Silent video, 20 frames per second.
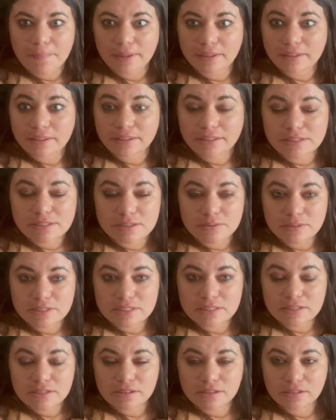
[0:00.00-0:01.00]
This
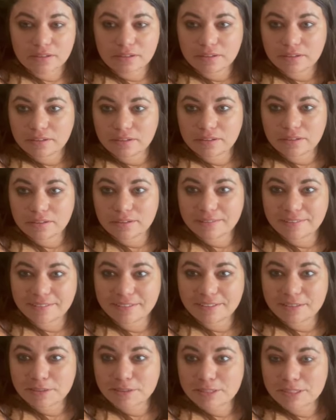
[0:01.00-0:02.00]
was
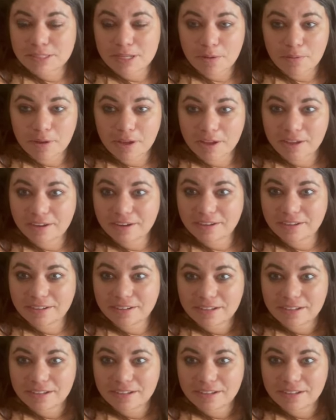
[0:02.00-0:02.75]
so good.